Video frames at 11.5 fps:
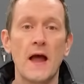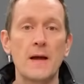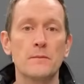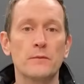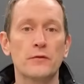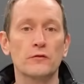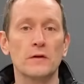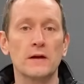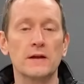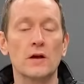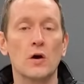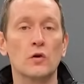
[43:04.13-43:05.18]

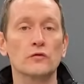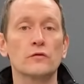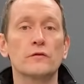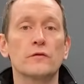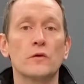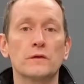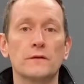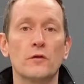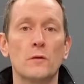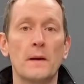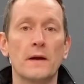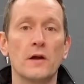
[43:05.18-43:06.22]
M3
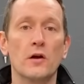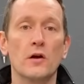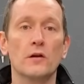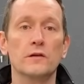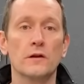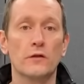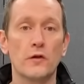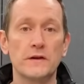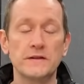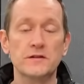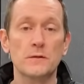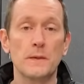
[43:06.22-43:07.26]
144 MHz
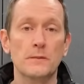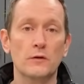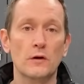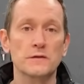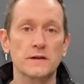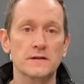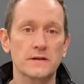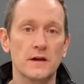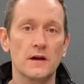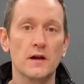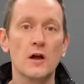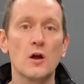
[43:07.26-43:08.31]
32-bit processor